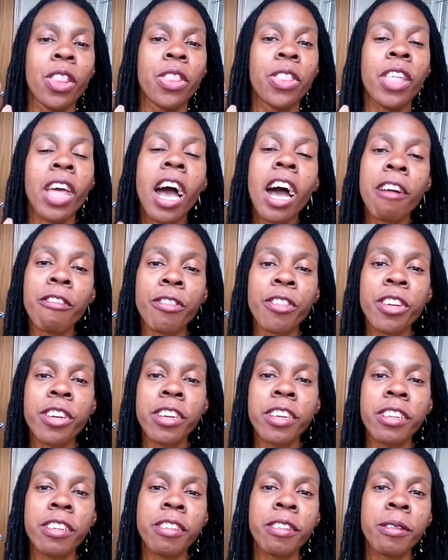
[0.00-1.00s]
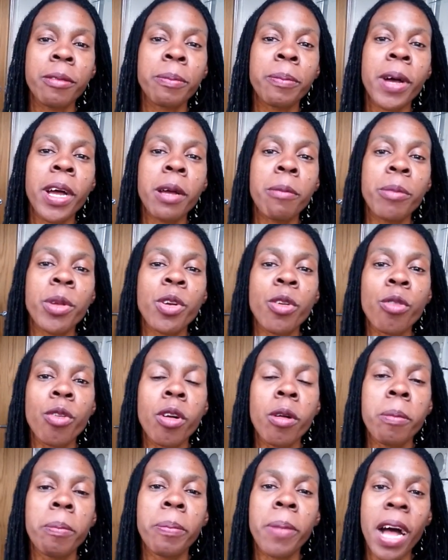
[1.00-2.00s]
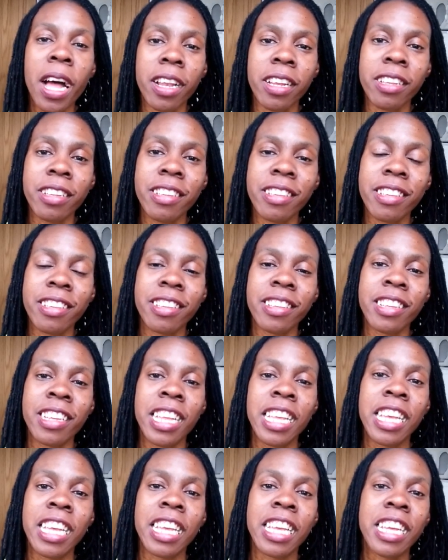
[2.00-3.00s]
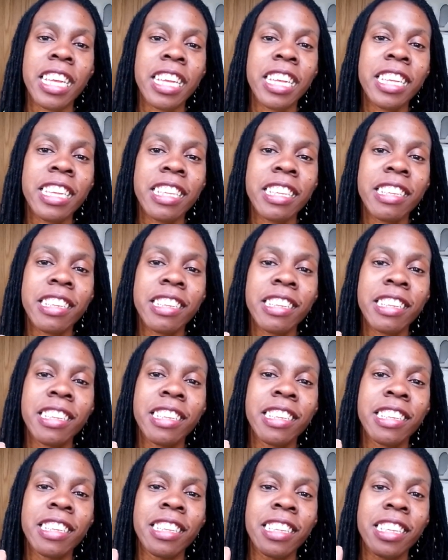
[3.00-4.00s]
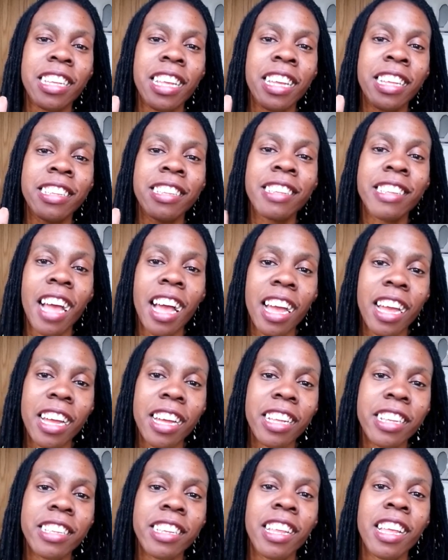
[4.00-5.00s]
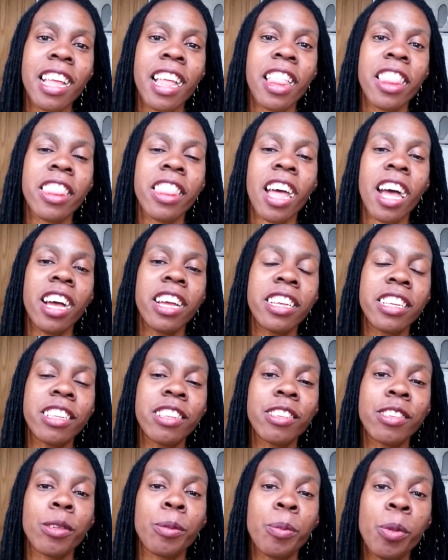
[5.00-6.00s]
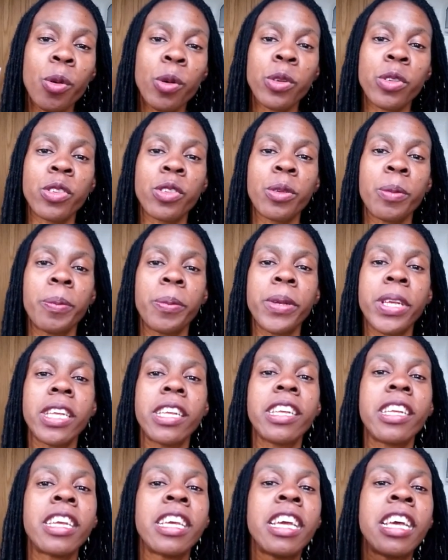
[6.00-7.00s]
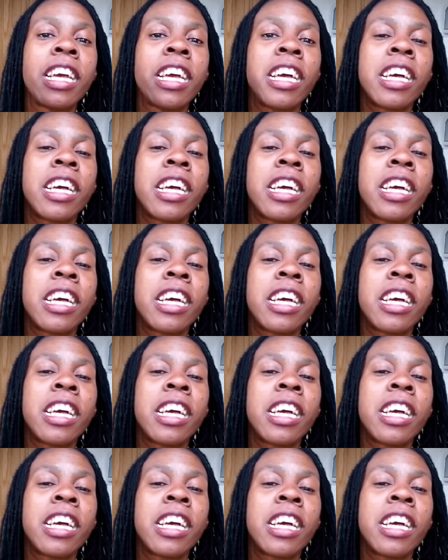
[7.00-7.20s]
the African biomineral balance is a diet that is supposed to be